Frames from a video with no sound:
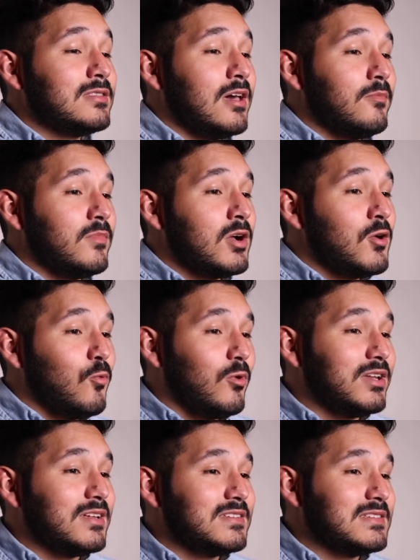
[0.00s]
them
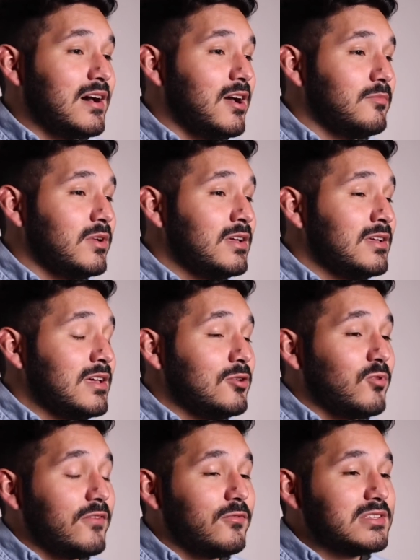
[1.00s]
one at a time in
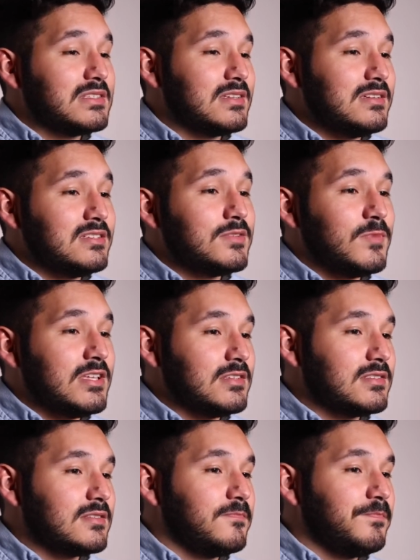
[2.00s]
reference to each
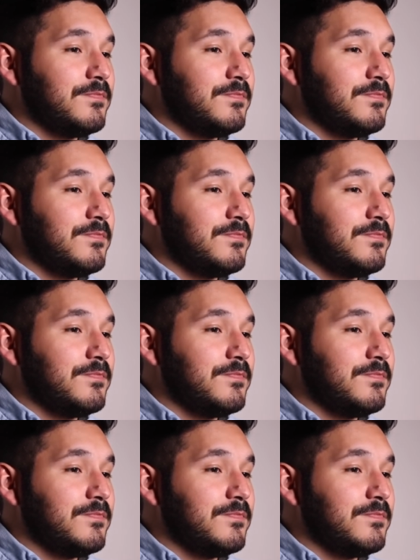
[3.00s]
piece.